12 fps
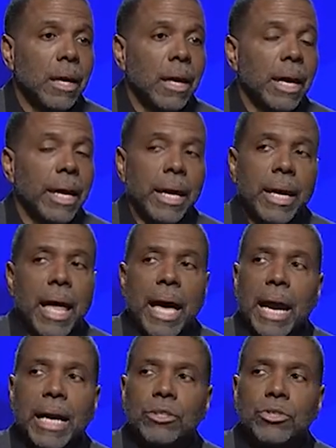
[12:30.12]
And, and,
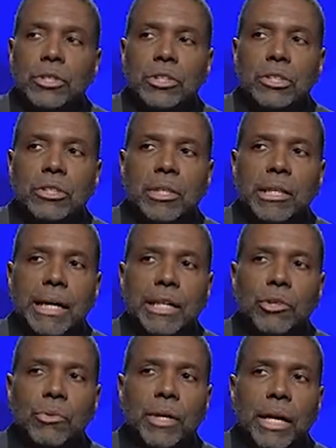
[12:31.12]
and I used to just think I
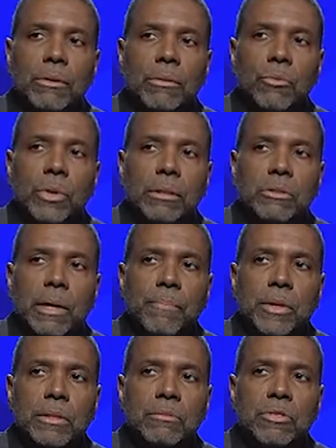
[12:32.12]
do that when
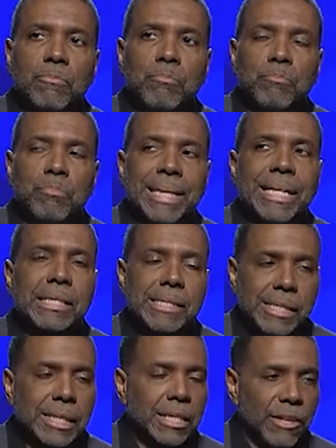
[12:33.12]
something big and
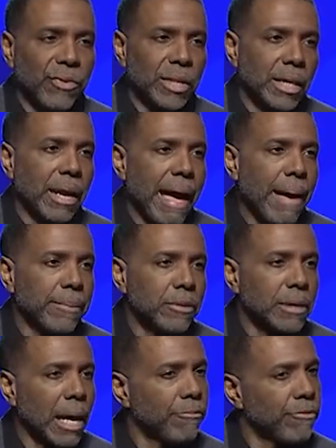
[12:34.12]
significant
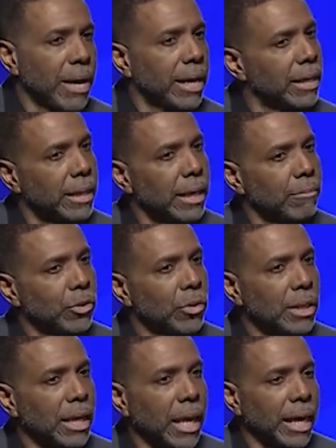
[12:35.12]
happens. I'm finding that I'm
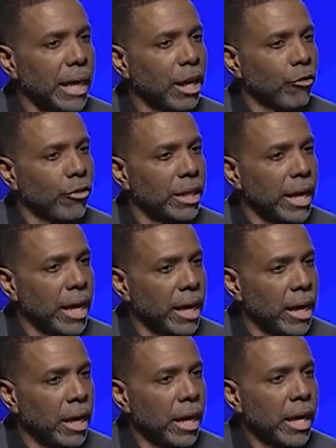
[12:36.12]
doing that like every
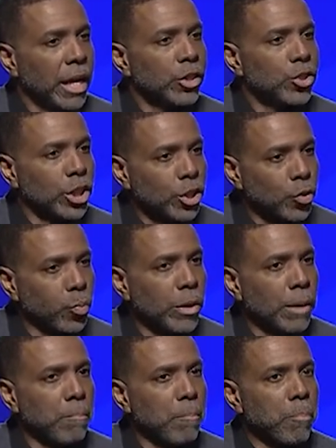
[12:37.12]
day just
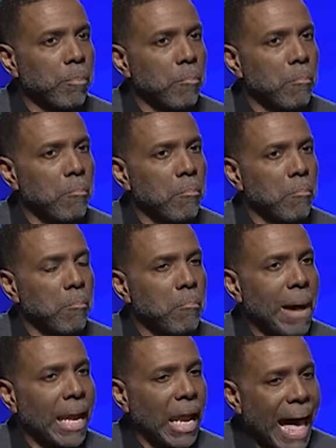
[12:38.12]
with
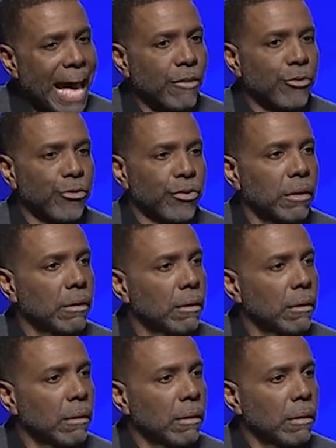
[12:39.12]
my life
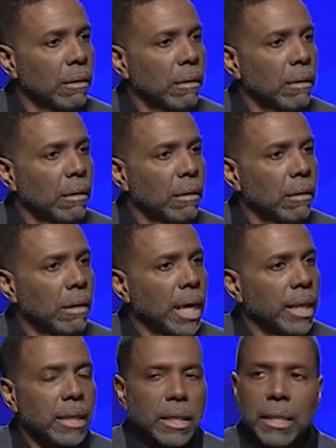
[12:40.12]

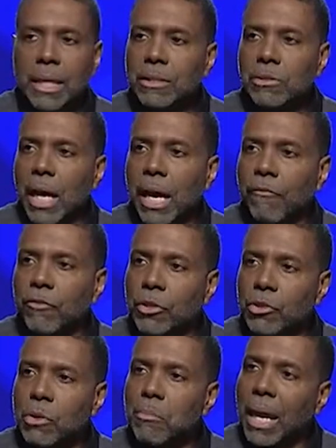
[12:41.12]
and the things I have to
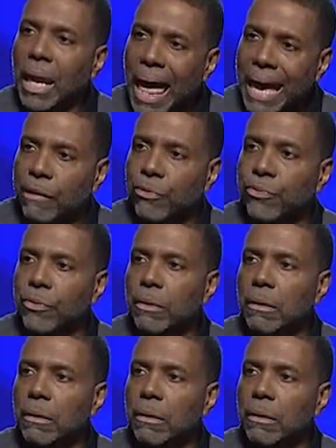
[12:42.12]
do in my life.